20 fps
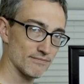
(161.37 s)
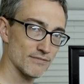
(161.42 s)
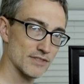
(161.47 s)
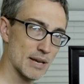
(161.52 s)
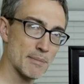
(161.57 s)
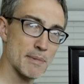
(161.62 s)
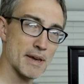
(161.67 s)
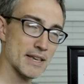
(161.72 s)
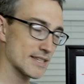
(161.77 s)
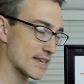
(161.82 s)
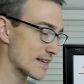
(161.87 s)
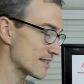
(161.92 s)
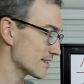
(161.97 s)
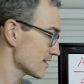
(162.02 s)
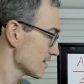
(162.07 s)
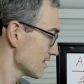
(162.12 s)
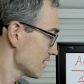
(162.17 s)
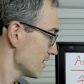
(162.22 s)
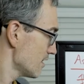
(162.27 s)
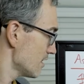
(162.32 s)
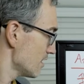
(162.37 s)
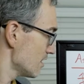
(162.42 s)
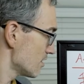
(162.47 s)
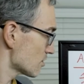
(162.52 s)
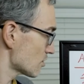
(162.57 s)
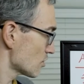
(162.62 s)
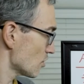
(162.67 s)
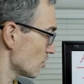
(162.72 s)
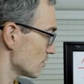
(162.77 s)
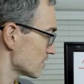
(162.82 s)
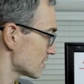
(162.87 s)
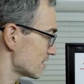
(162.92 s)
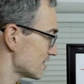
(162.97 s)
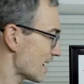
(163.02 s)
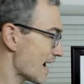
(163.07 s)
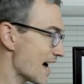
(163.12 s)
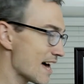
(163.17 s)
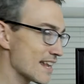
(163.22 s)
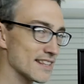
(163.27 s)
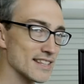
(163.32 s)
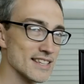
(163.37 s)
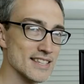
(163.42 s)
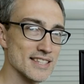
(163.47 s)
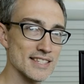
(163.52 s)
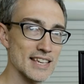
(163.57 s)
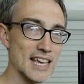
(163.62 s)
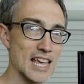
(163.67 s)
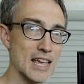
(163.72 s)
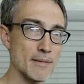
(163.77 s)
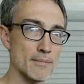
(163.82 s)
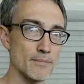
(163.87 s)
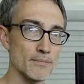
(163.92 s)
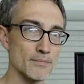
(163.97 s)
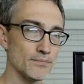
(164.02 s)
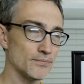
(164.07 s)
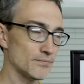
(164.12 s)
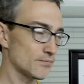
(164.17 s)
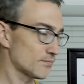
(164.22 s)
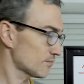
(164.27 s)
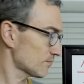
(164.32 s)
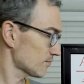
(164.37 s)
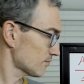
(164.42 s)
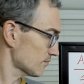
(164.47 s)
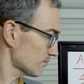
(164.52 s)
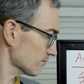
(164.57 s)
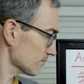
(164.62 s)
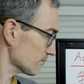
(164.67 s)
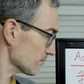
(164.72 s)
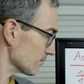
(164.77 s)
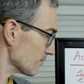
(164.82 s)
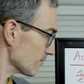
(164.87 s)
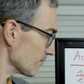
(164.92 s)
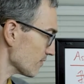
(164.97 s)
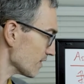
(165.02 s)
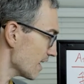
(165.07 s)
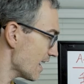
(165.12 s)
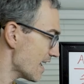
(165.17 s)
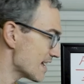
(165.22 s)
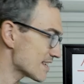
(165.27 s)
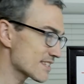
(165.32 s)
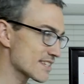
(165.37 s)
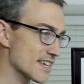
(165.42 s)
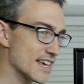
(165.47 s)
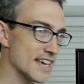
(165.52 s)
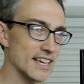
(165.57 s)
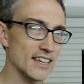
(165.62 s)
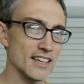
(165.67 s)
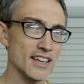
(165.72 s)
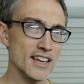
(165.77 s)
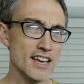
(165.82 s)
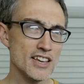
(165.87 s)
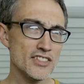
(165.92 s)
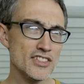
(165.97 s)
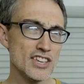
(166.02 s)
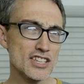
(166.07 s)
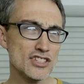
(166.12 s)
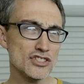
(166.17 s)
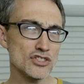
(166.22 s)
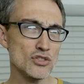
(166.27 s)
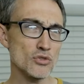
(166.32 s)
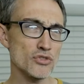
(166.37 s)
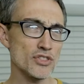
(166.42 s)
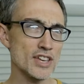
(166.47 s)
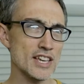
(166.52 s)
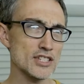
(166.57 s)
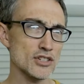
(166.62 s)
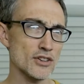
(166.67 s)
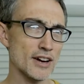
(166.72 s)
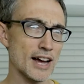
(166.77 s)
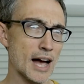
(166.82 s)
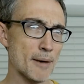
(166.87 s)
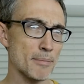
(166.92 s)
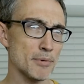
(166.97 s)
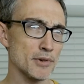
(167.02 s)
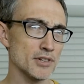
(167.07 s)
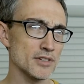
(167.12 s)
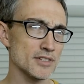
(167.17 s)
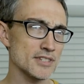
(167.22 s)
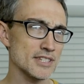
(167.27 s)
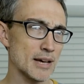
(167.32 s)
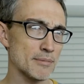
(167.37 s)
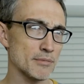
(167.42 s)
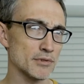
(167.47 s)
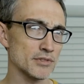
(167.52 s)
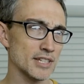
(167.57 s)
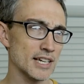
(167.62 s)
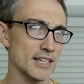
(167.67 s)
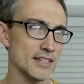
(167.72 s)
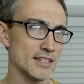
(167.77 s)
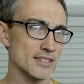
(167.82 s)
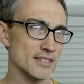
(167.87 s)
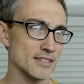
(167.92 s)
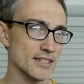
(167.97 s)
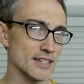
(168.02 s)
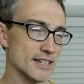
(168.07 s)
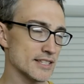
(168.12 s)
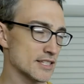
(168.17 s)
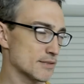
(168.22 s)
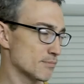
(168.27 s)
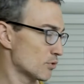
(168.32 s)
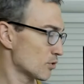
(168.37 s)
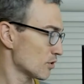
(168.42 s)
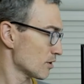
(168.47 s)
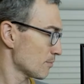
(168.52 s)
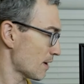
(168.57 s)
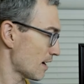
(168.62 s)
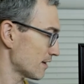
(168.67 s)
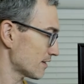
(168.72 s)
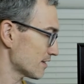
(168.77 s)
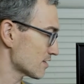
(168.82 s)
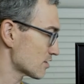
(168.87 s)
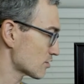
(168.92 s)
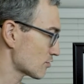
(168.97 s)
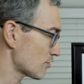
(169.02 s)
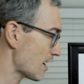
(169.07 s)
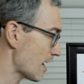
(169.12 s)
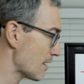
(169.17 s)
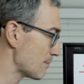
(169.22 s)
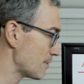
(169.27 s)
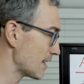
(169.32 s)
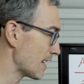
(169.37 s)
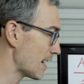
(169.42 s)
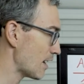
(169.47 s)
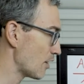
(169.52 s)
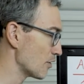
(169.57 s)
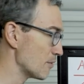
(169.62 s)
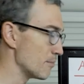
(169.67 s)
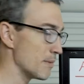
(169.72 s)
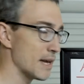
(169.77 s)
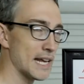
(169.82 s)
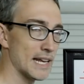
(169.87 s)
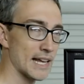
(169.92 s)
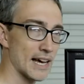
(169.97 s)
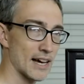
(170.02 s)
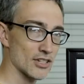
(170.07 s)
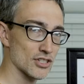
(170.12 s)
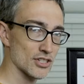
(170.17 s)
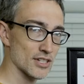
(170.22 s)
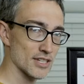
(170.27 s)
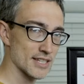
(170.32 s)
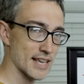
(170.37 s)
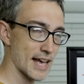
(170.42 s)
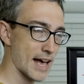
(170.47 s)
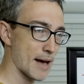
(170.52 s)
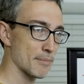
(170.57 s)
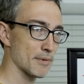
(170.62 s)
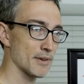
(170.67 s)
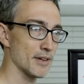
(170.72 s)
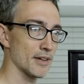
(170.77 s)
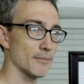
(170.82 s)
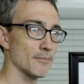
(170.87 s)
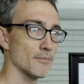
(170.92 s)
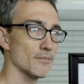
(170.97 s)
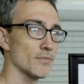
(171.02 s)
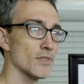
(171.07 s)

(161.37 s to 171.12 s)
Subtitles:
Does that make sense? So it's not the same as saying these two things are happening simultaneously. It's more about describing how the main action is happening.